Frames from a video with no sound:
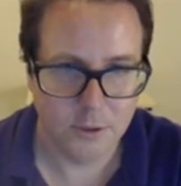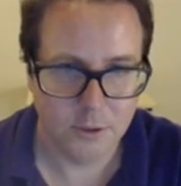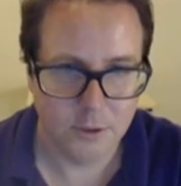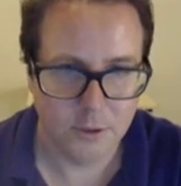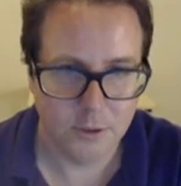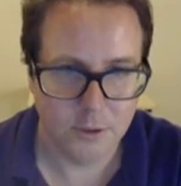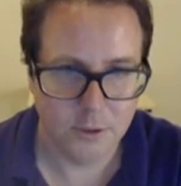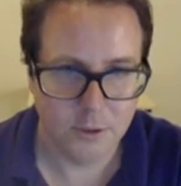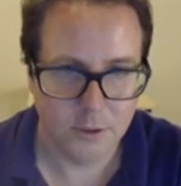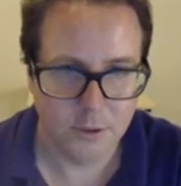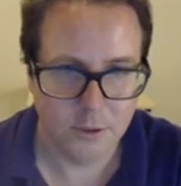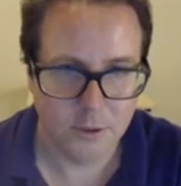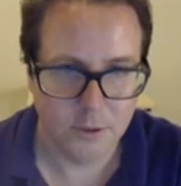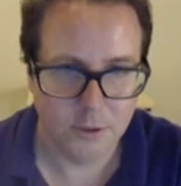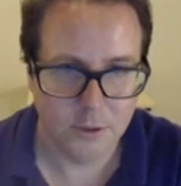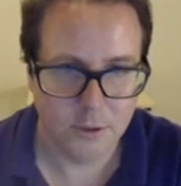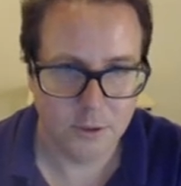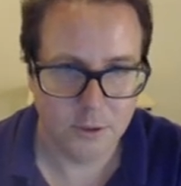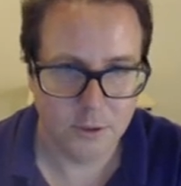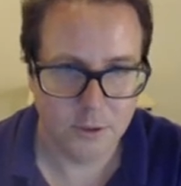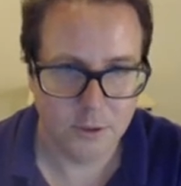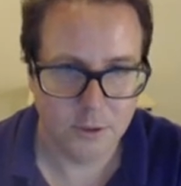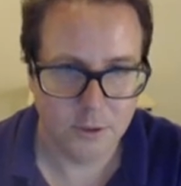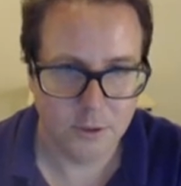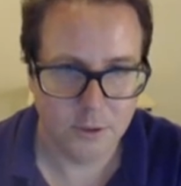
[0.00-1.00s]
um,
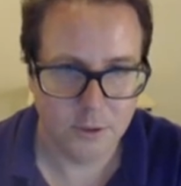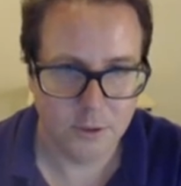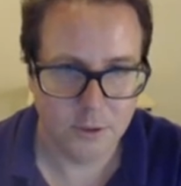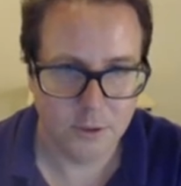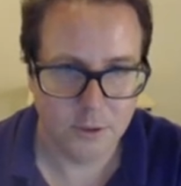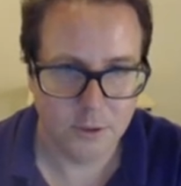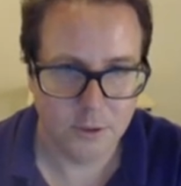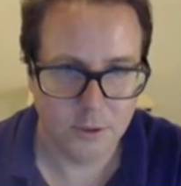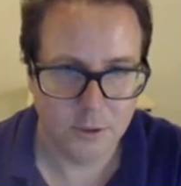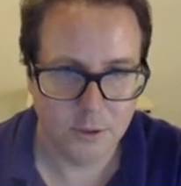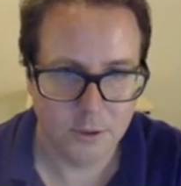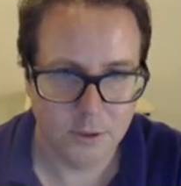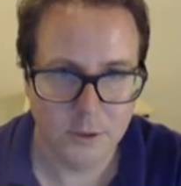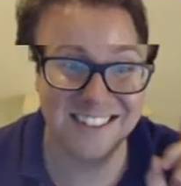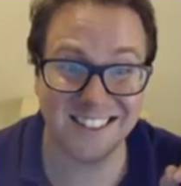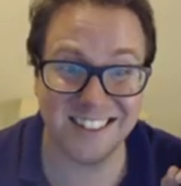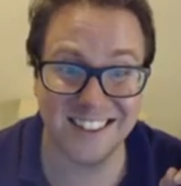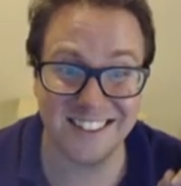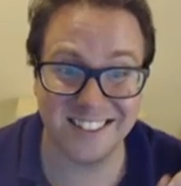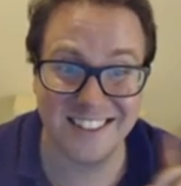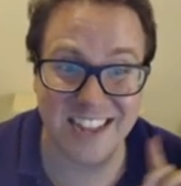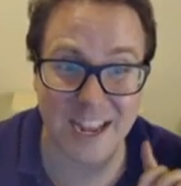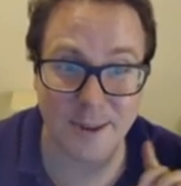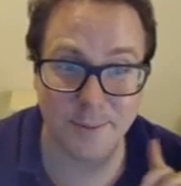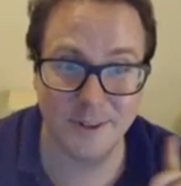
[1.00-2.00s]
the A series, it's the
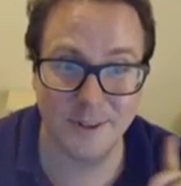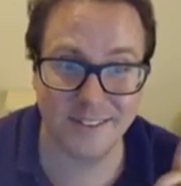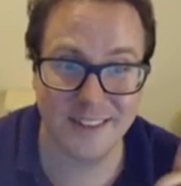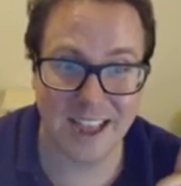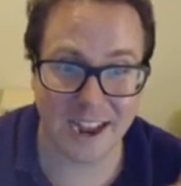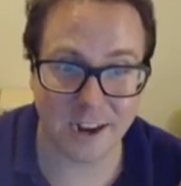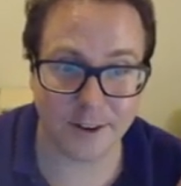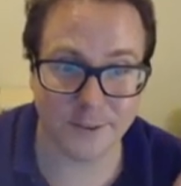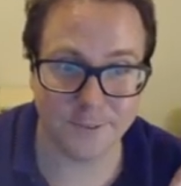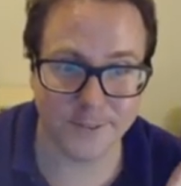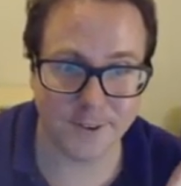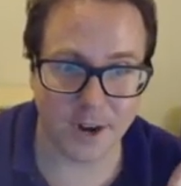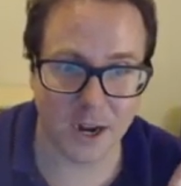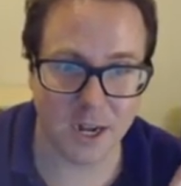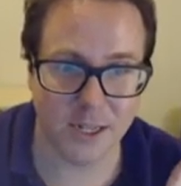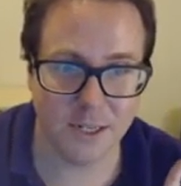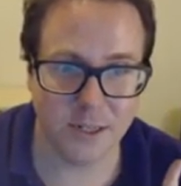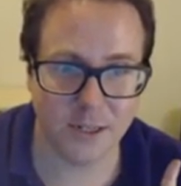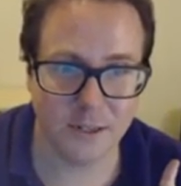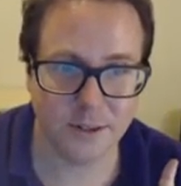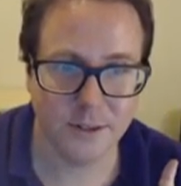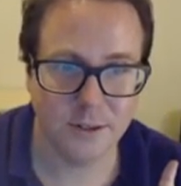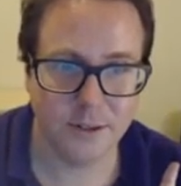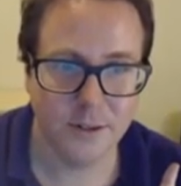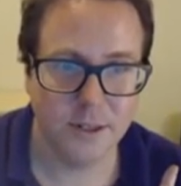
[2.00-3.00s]
same exact
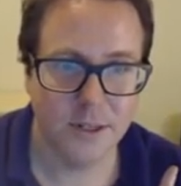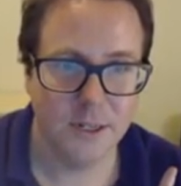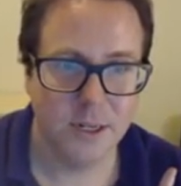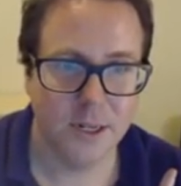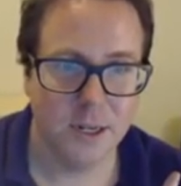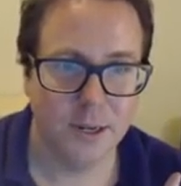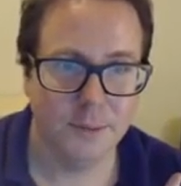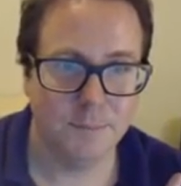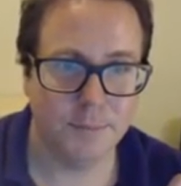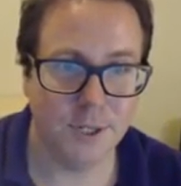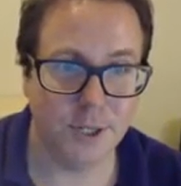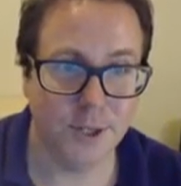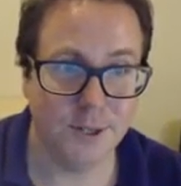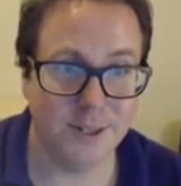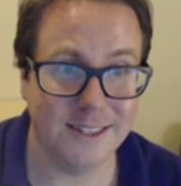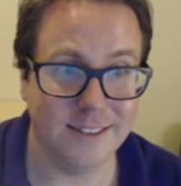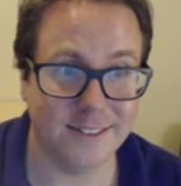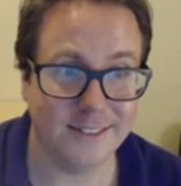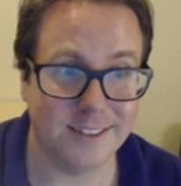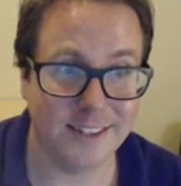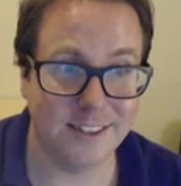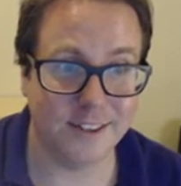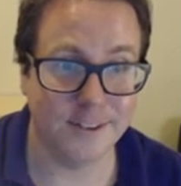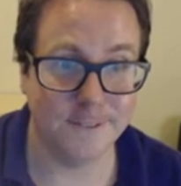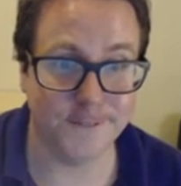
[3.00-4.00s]
fund, but you can
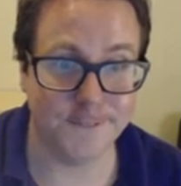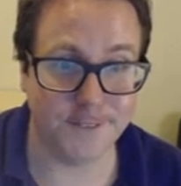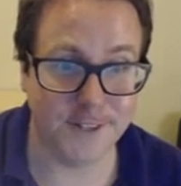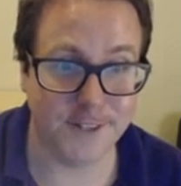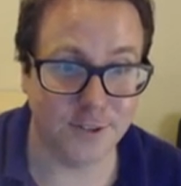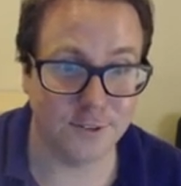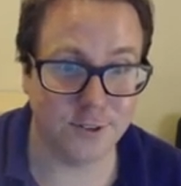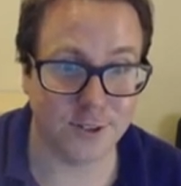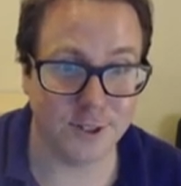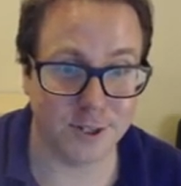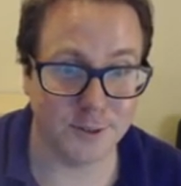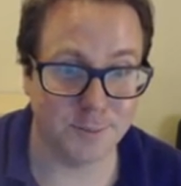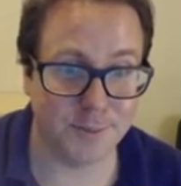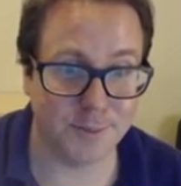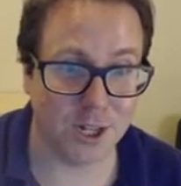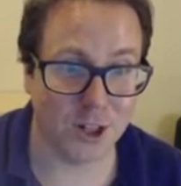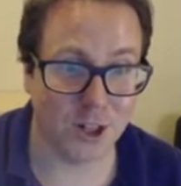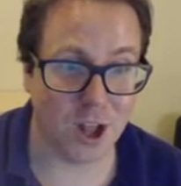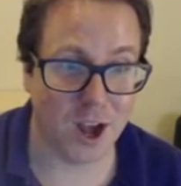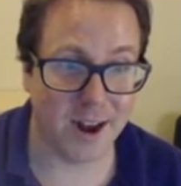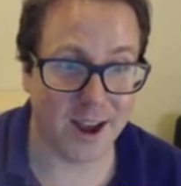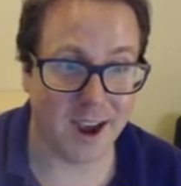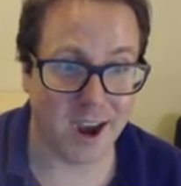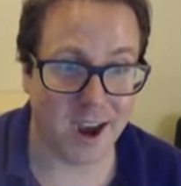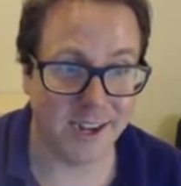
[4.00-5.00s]
see the fee is going to be a
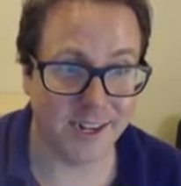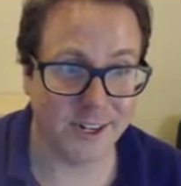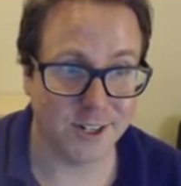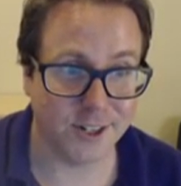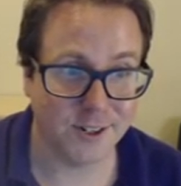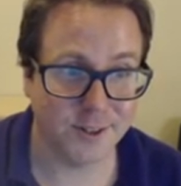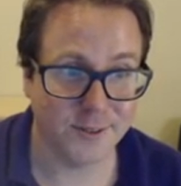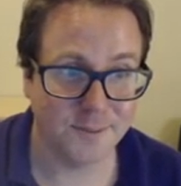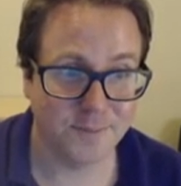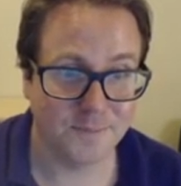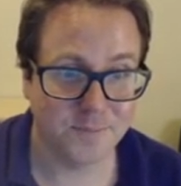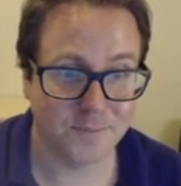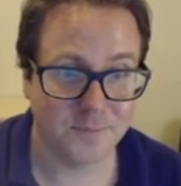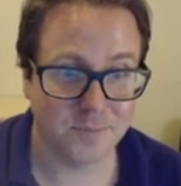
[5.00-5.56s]
lot higher,